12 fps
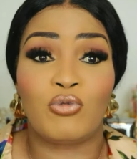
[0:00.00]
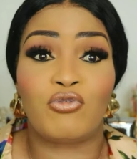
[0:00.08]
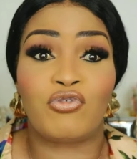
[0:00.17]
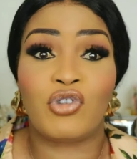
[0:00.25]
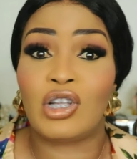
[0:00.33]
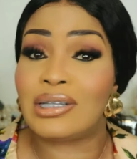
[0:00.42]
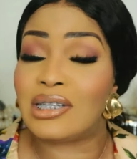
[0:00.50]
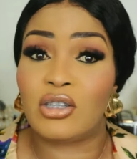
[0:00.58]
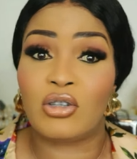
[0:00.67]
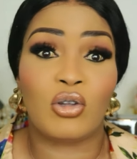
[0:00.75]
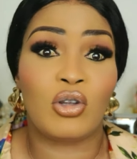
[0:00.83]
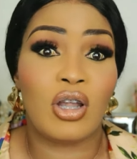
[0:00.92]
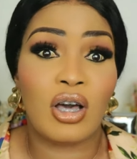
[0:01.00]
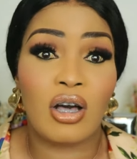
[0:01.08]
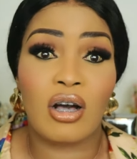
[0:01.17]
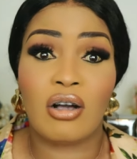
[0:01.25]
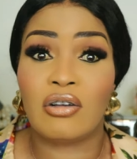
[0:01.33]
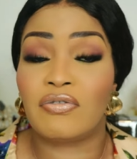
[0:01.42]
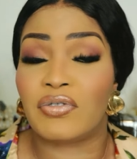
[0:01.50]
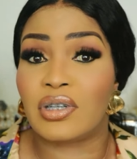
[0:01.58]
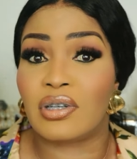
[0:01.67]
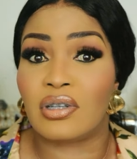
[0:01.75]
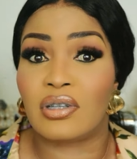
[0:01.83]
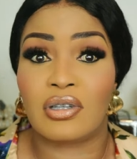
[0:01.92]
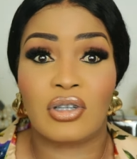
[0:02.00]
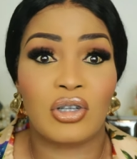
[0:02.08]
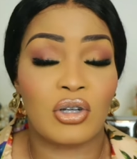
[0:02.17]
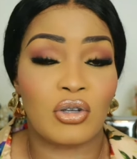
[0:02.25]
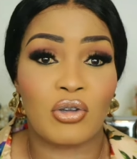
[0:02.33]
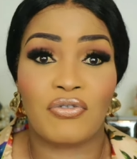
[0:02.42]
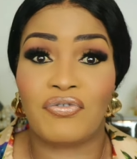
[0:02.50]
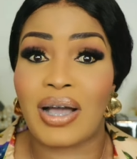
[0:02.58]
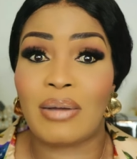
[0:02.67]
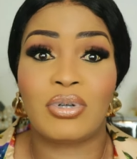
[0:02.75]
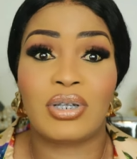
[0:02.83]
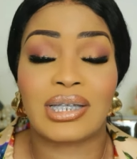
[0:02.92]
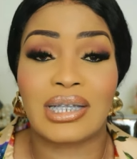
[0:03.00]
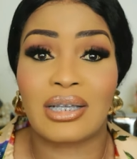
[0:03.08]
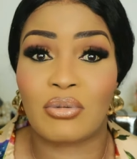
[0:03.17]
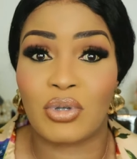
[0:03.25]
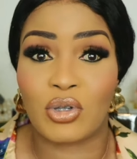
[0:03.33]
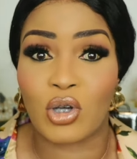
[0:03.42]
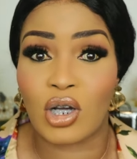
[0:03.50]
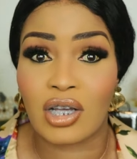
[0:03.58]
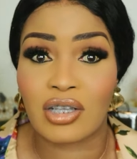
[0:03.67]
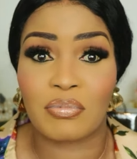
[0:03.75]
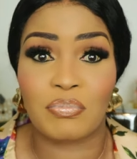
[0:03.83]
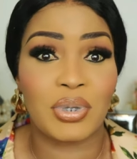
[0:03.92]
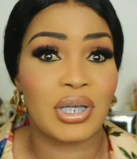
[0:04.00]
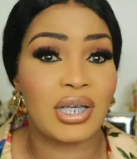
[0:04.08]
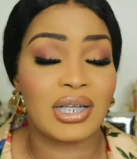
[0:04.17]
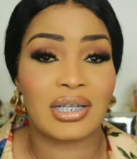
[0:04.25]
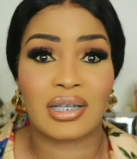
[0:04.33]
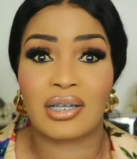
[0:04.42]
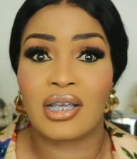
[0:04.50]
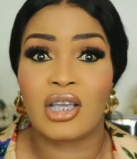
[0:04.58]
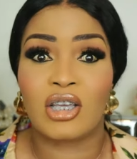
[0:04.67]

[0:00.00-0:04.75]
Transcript: flaunting your love and, you know, your fabulousness with your husband and,